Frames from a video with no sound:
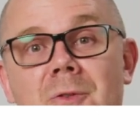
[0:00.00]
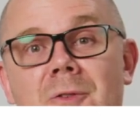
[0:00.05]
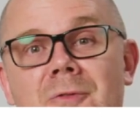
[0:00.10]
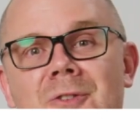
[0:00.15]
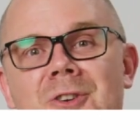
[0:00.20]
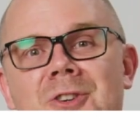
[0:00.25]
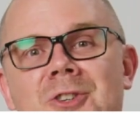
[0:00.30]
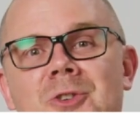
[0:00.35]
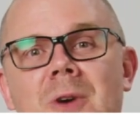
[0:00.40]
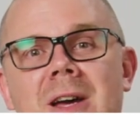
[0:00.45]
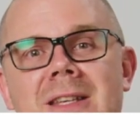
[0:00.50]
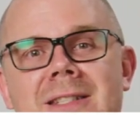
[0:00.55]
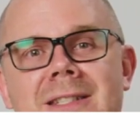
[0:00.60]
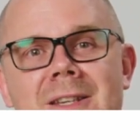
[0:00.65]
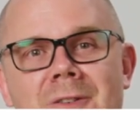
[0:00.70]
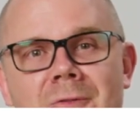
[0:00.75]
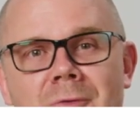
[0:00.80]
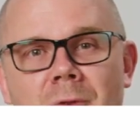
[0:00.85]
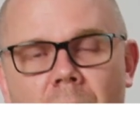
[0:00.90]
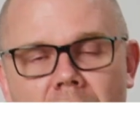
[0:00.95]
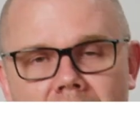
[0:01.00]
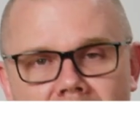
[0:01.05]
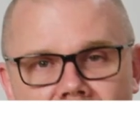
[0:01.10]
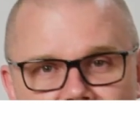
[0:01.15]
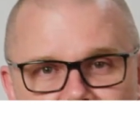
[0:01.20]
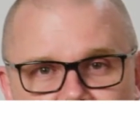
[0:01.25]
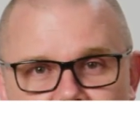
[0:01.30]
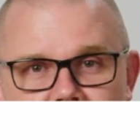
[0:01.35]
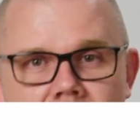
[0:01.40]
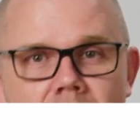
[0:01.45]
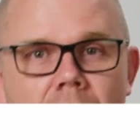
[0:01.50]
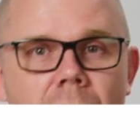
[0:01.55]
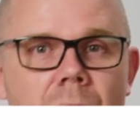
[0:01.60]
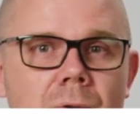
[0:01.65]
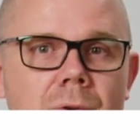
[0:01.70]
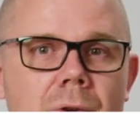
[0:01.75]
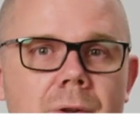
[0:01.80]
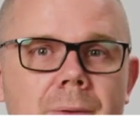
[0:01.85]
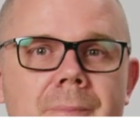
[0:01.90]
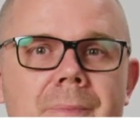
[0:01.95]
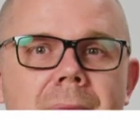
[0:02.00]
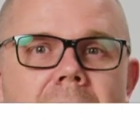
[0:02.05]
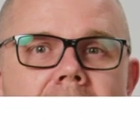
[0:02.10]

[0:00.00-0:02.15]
referred to as the 4-inch sphere rule.